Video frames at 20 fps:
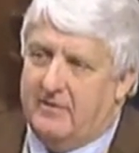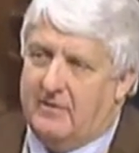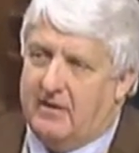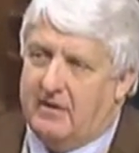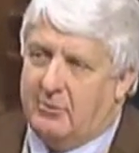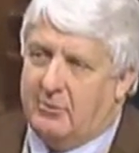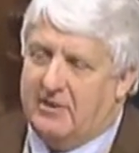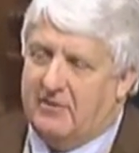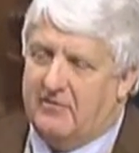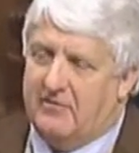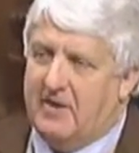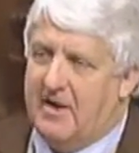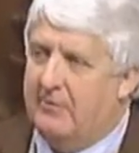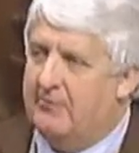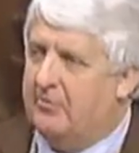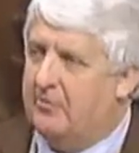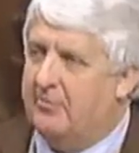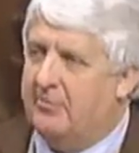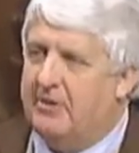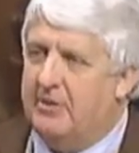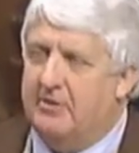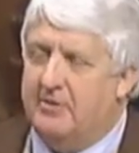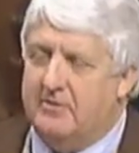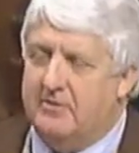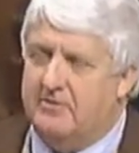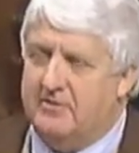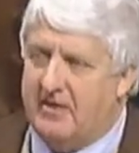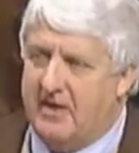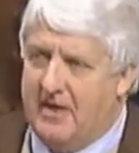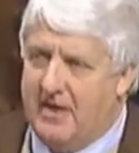And we have come to a period
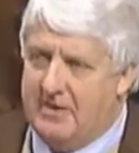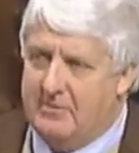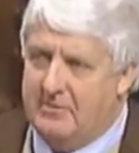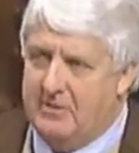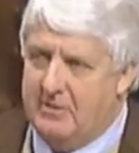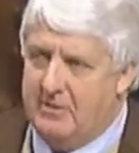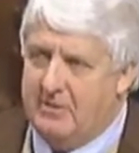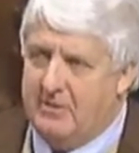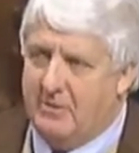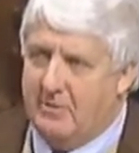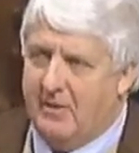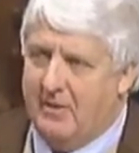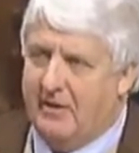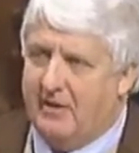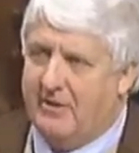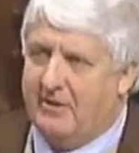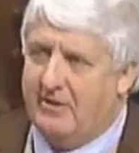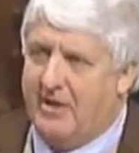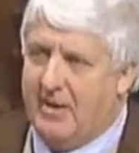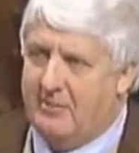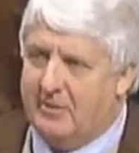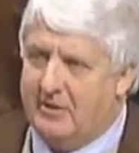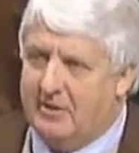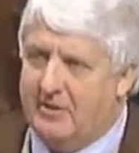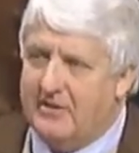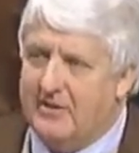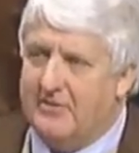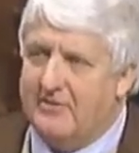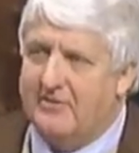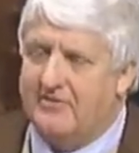of time where
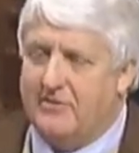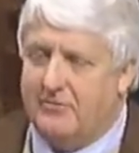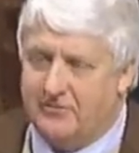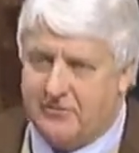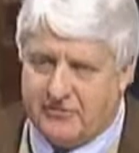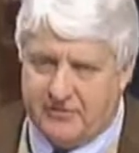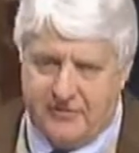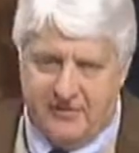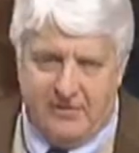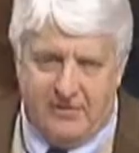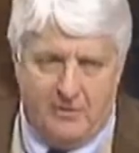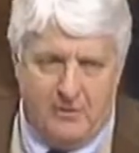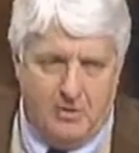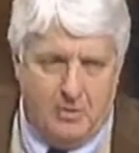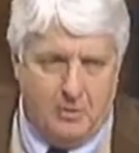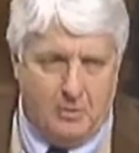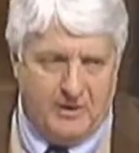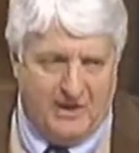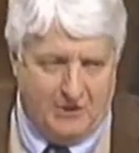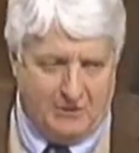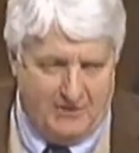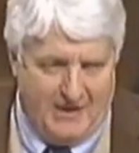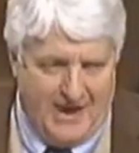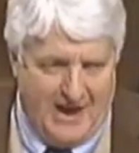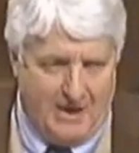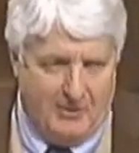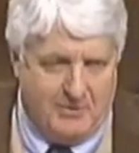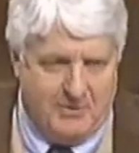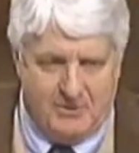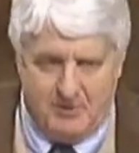economically and socially we are
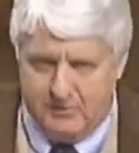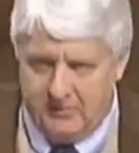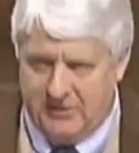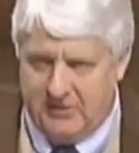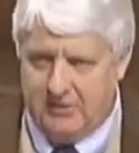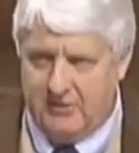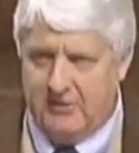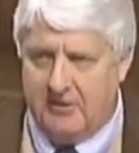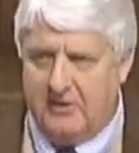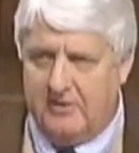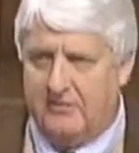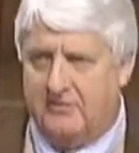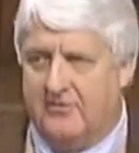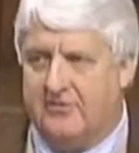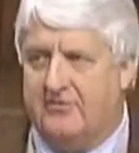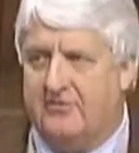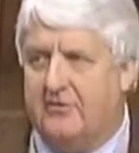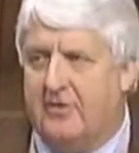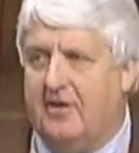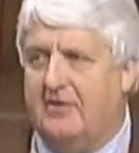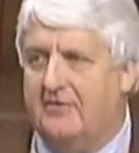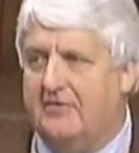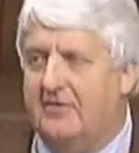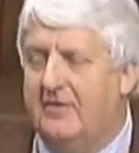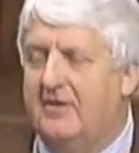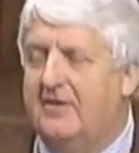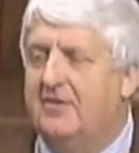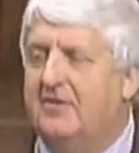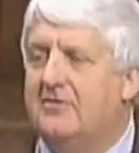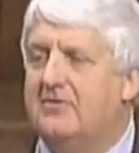now in a period of distress
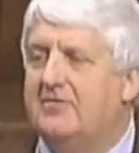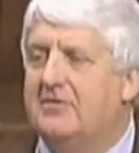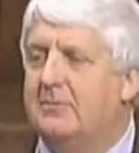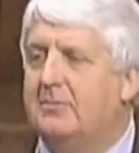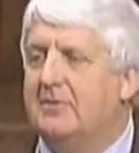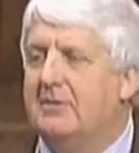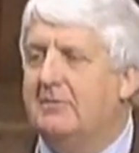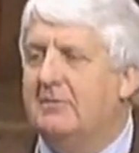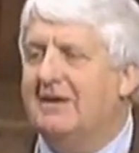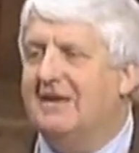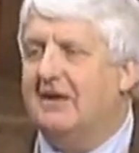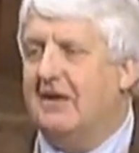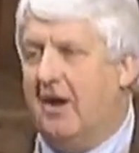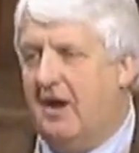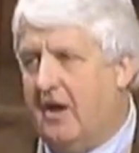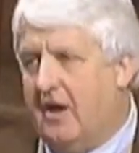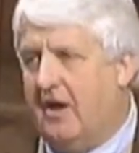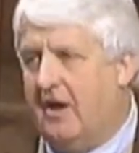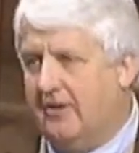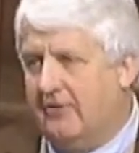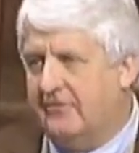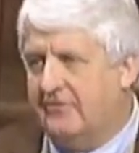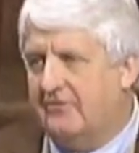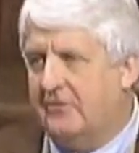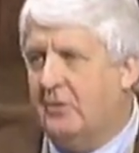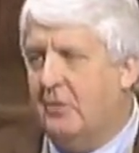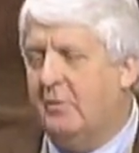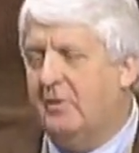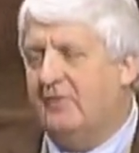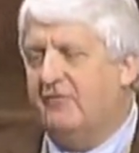simply because
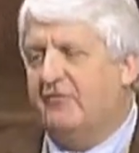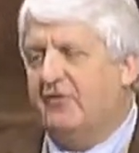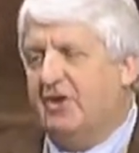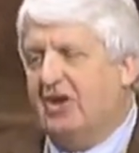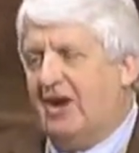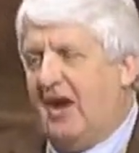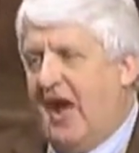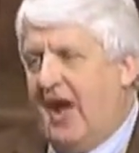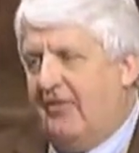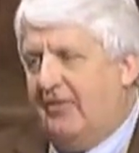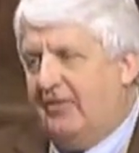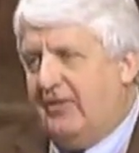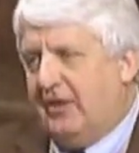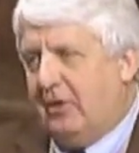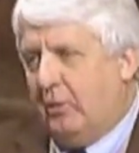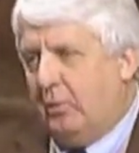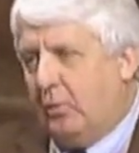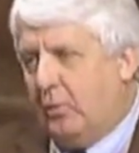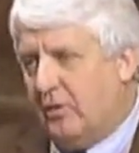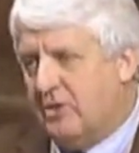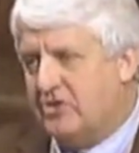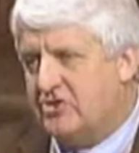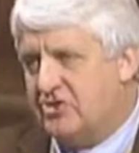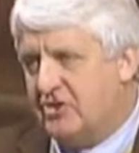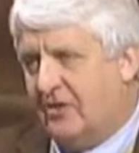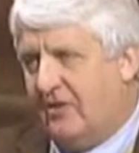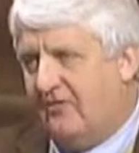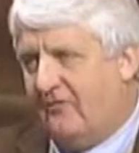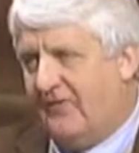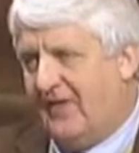we forgot the
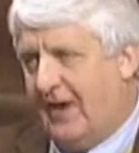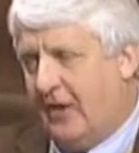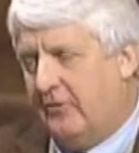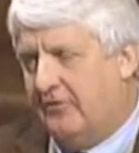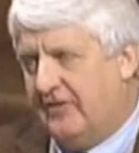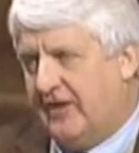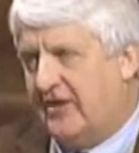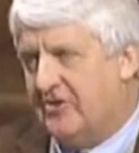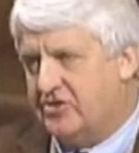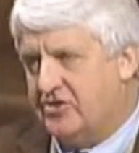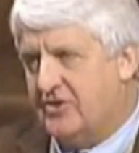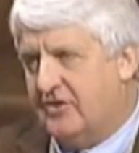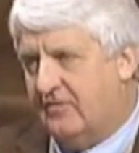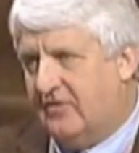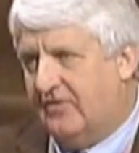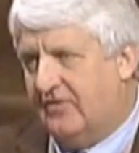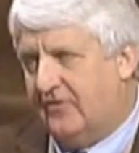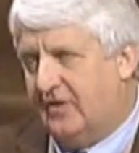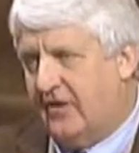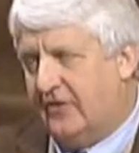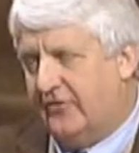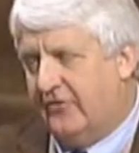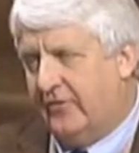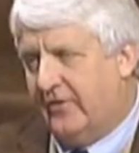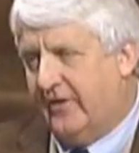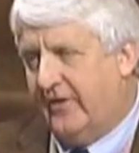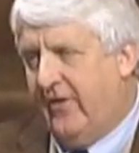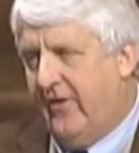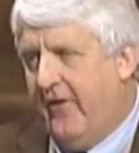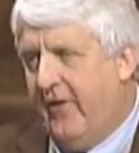original foundation of this
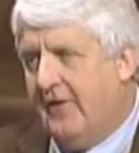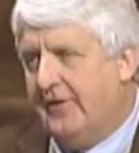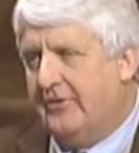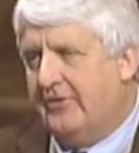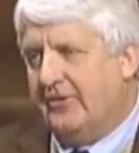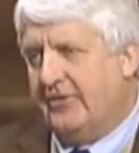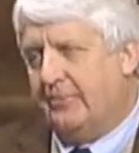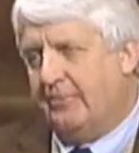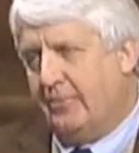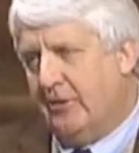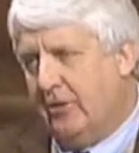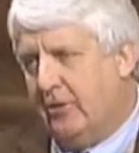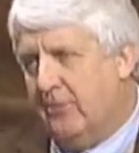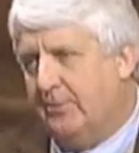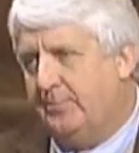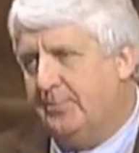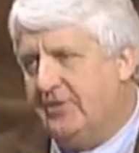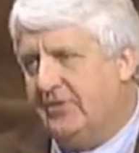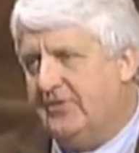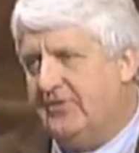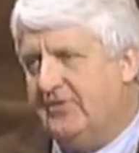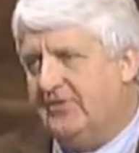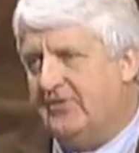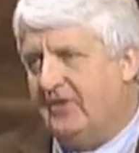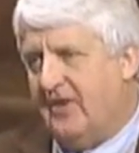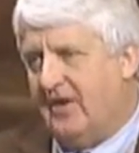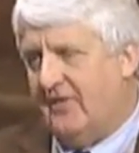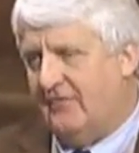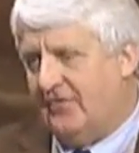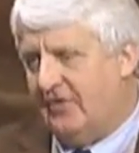country, the purpose
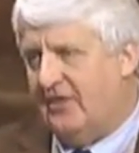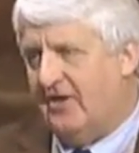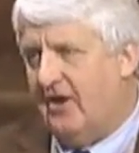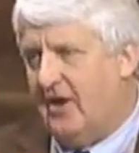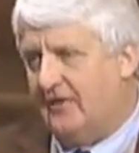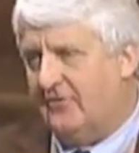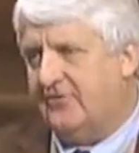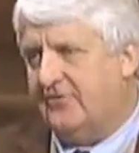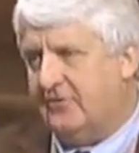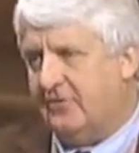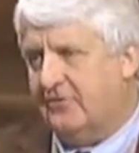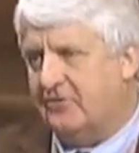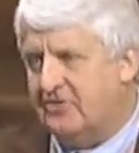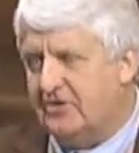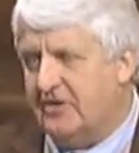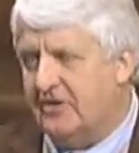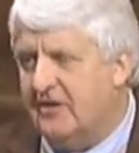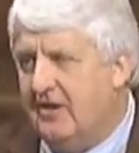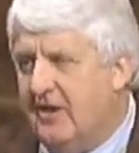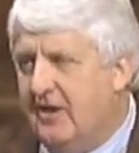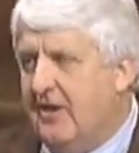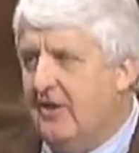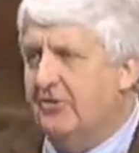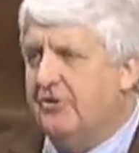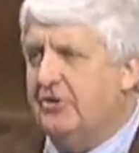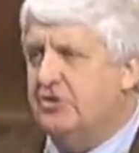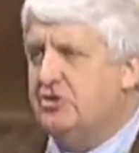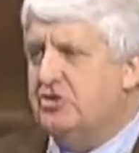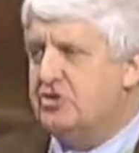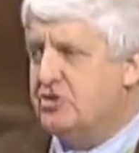of the Constitution,
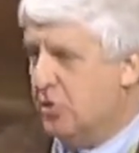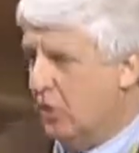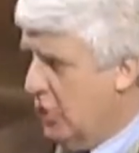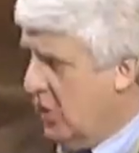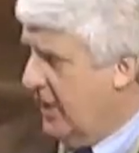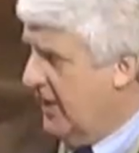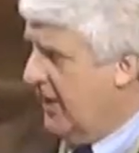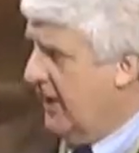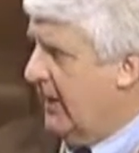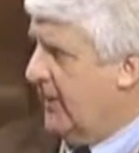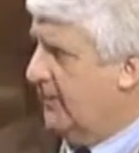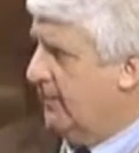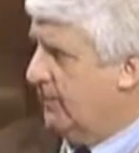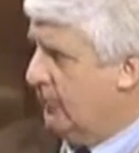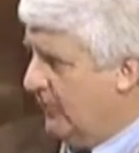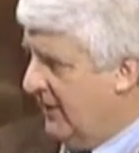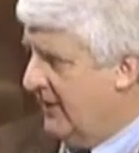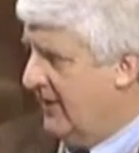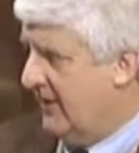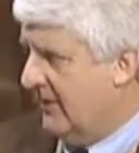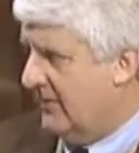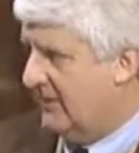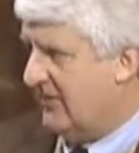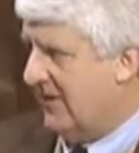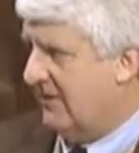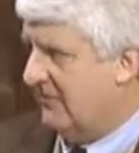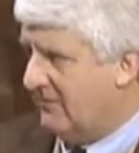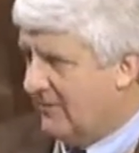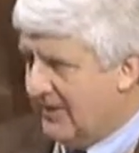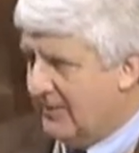the joy and brilliance
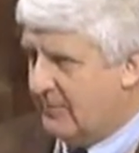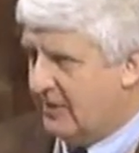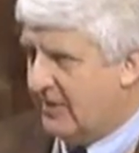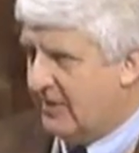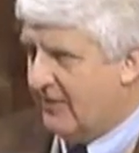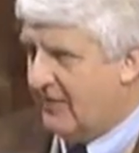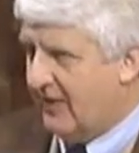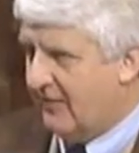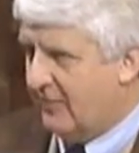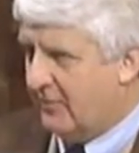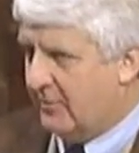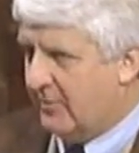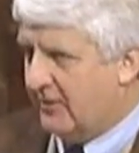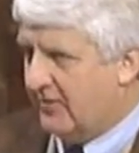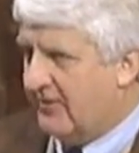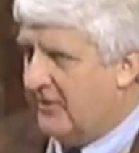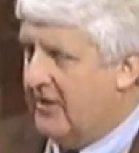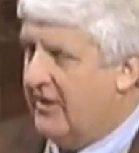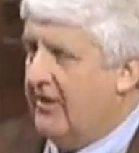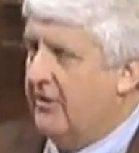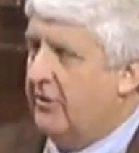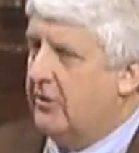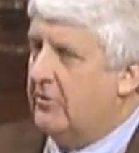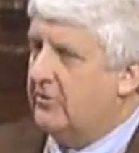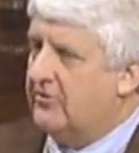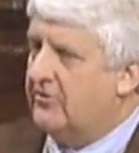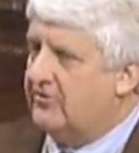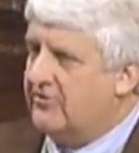of limited government whose